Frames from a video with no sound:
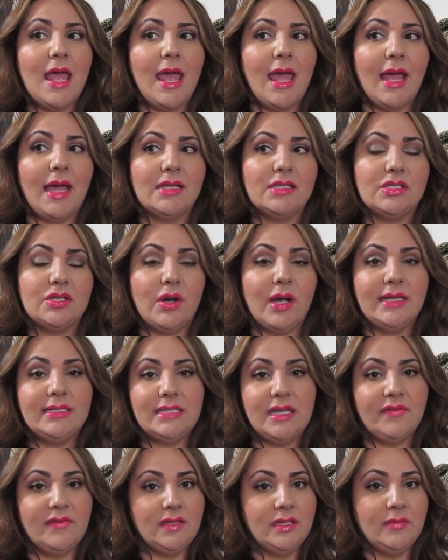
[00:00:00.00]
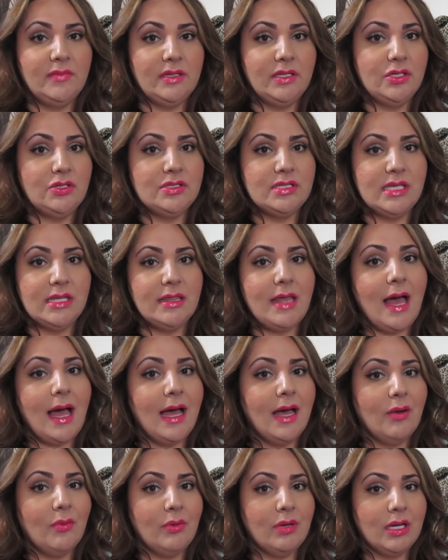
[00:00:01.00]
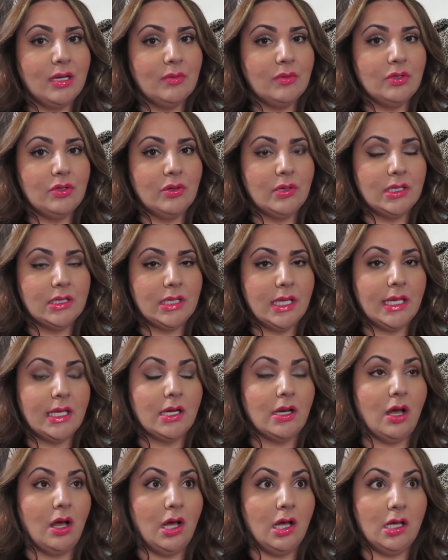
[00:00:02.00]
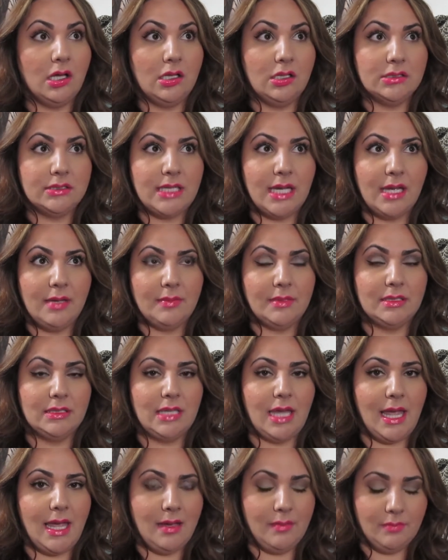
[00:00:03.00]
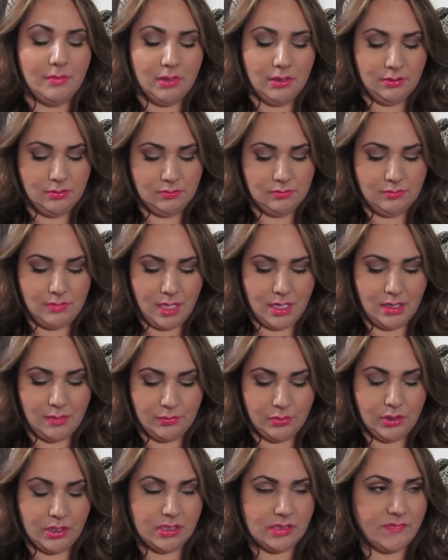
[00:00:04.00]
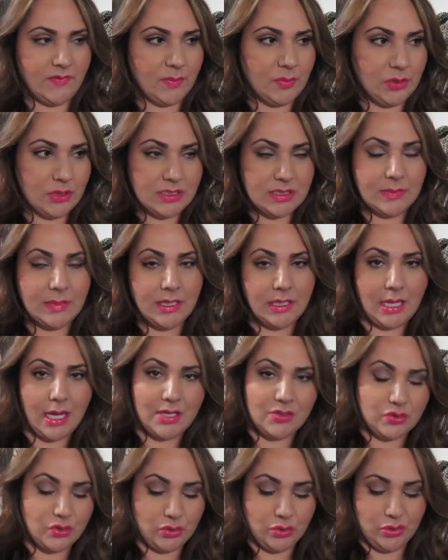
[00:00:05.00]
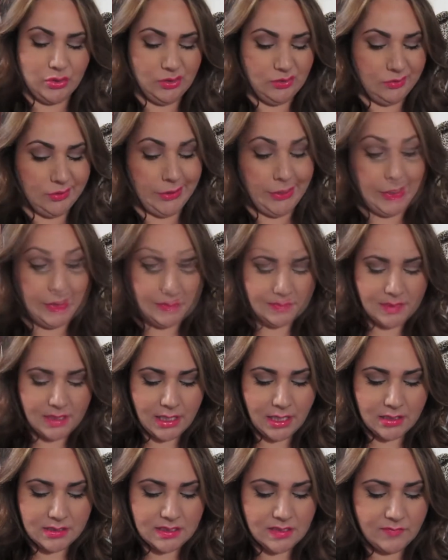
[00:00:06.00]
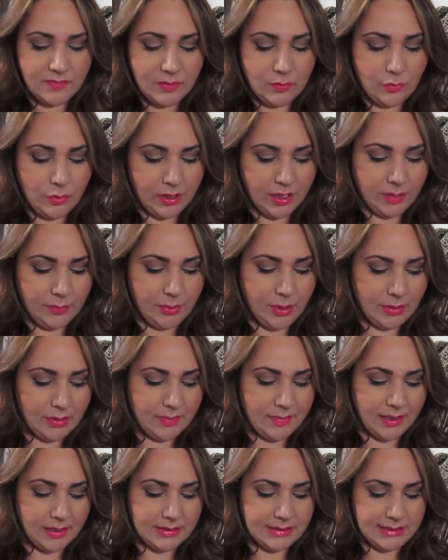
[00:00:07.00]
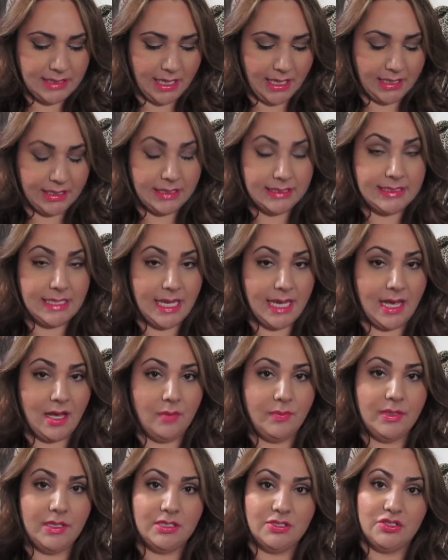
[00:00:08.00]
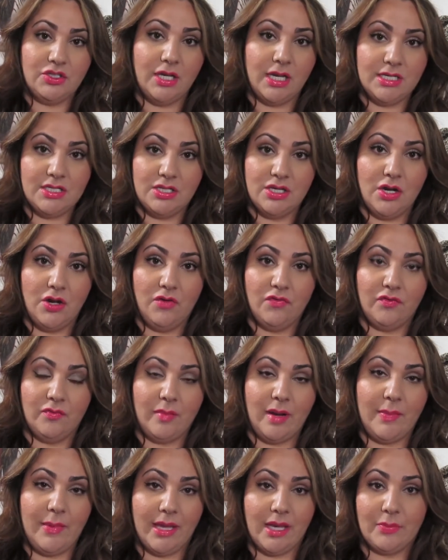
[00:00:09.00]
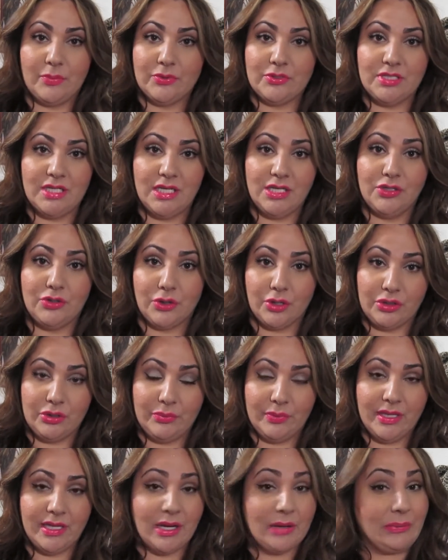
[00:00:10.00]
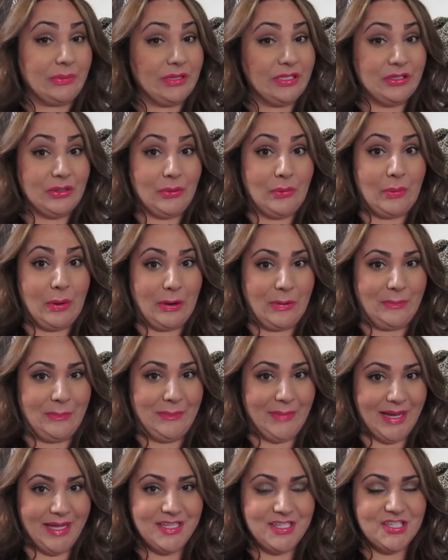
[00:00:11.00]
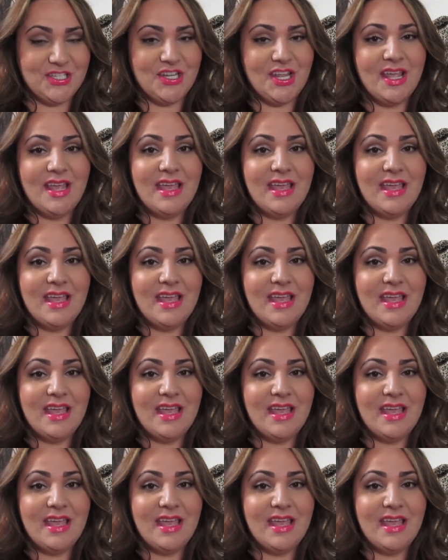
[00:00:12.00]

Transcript: And so I definitely been using that when I'm going like an all type glam makeup looks. If I'm doing something natural, no. Something else I've been wearing probably about day in and day out, because you guys know from my makeup routine during the week I really don't wear much.